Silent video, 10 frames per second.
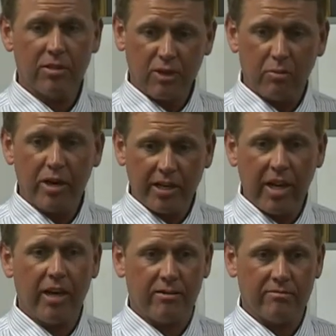It's going to break
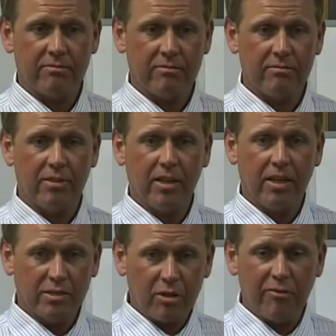down.
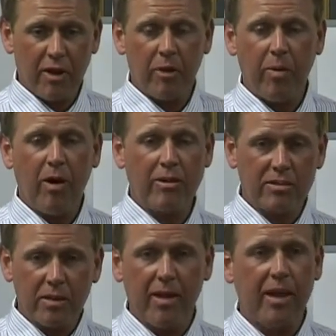It's going to fall
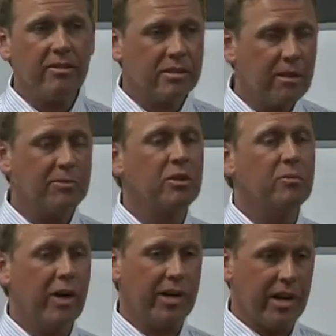apart. Somehow, something's going
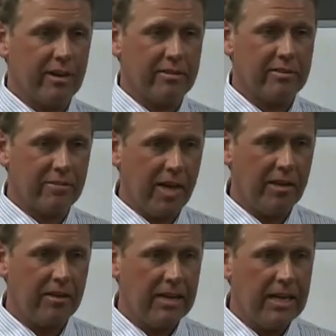to break down, right?